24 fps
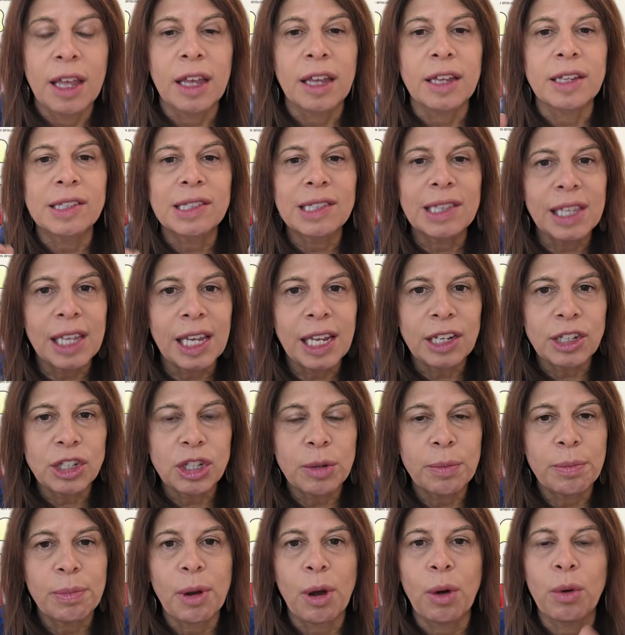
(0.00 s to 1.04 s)
is linked
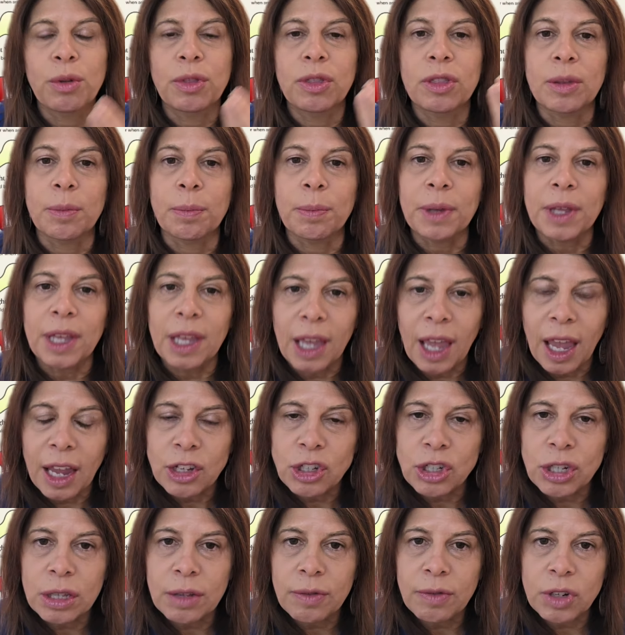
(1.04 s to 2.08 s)
to both the
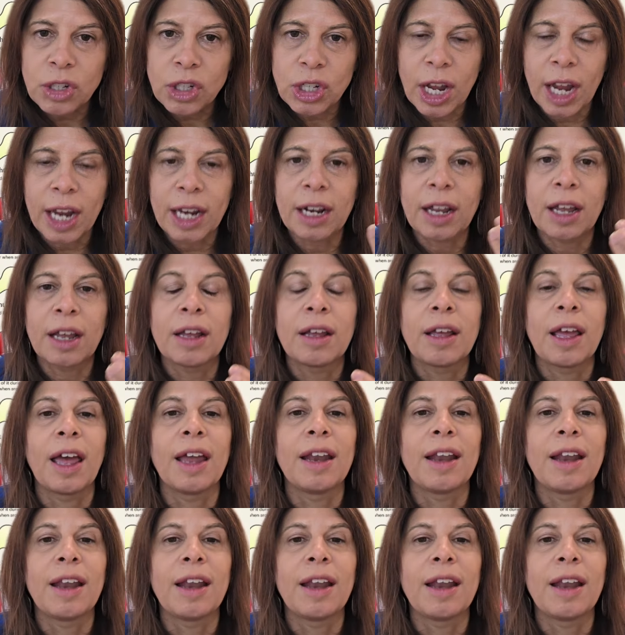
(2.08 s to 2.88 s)
pH of the vagina